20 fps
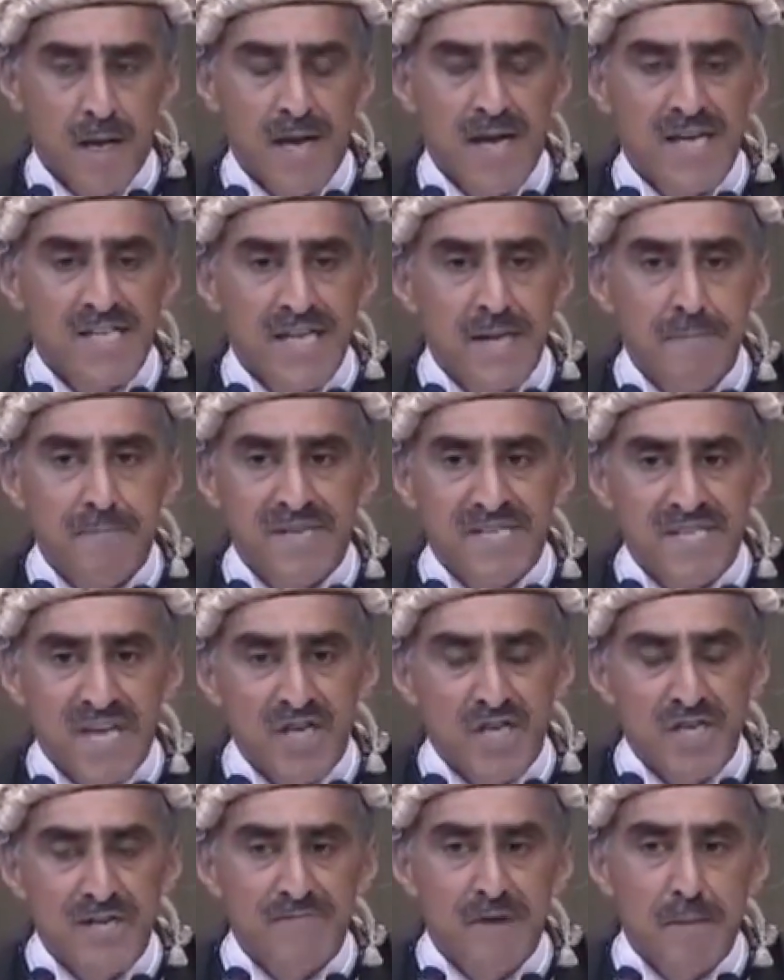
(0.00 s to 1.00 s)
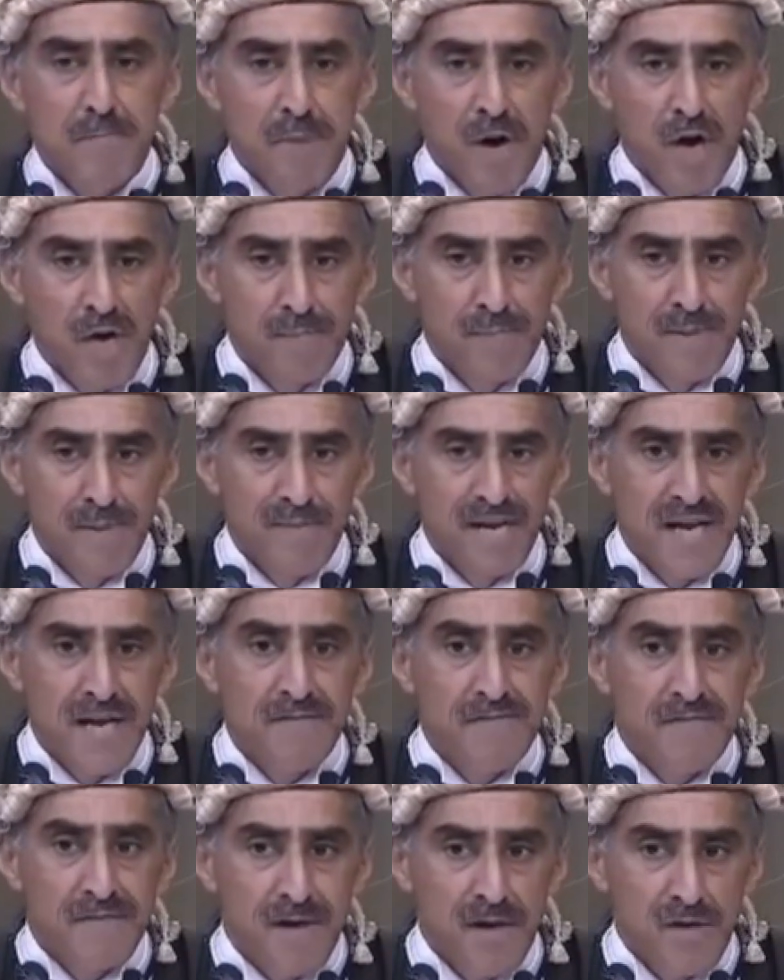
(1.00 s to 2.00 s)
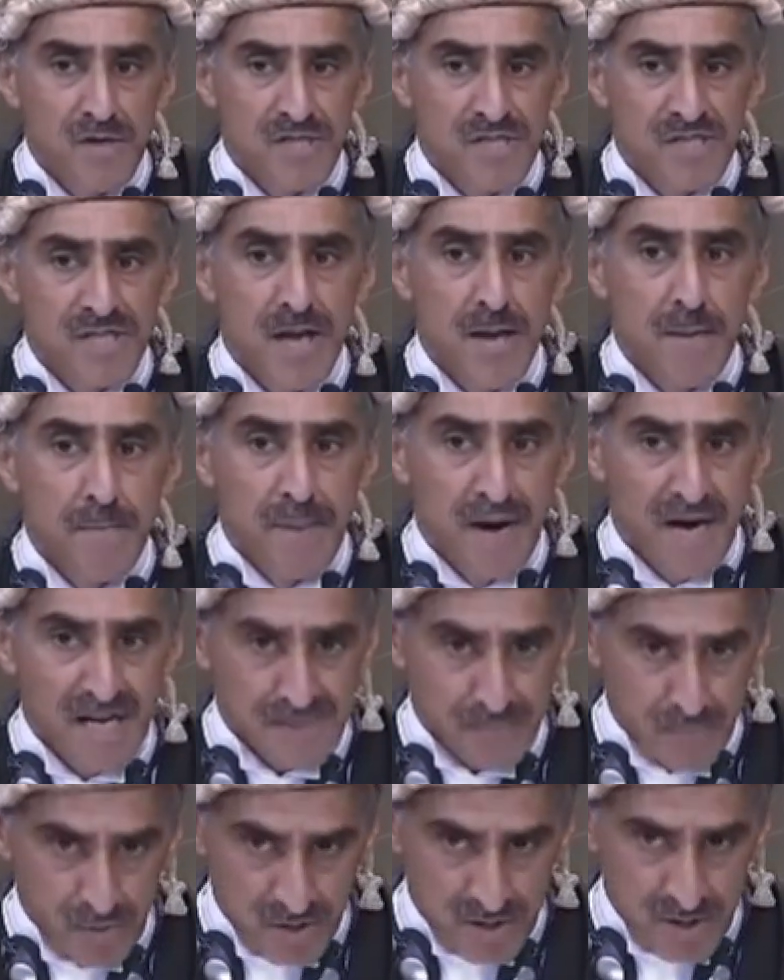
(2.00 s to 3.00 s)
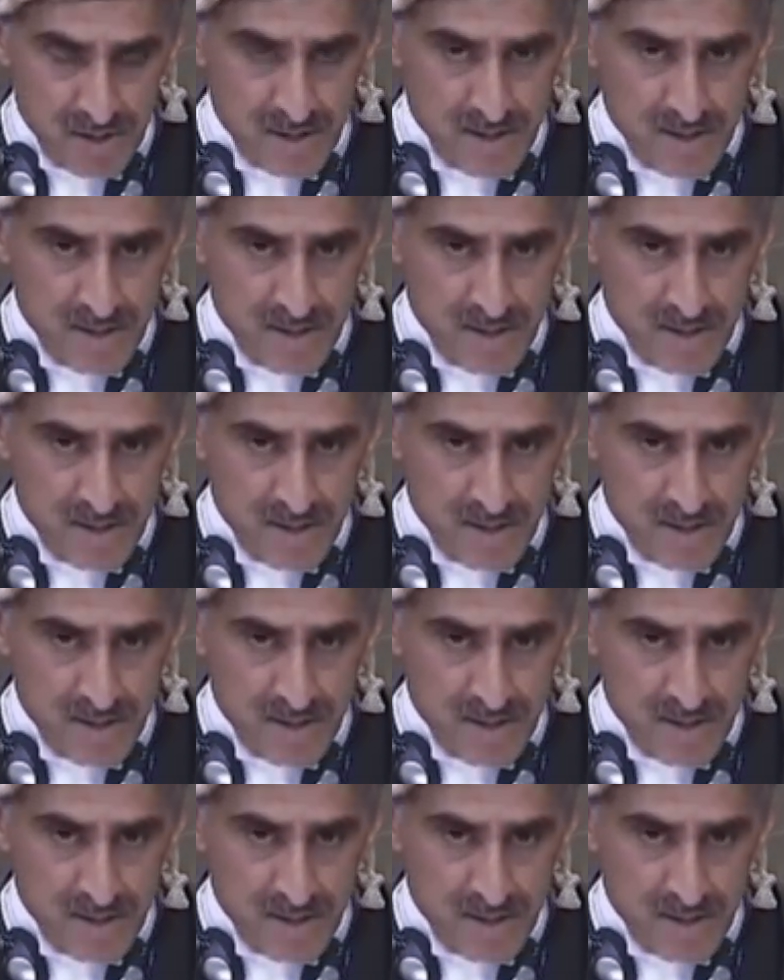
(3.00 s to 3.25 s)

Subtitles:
He's in possession of a palpably false passport.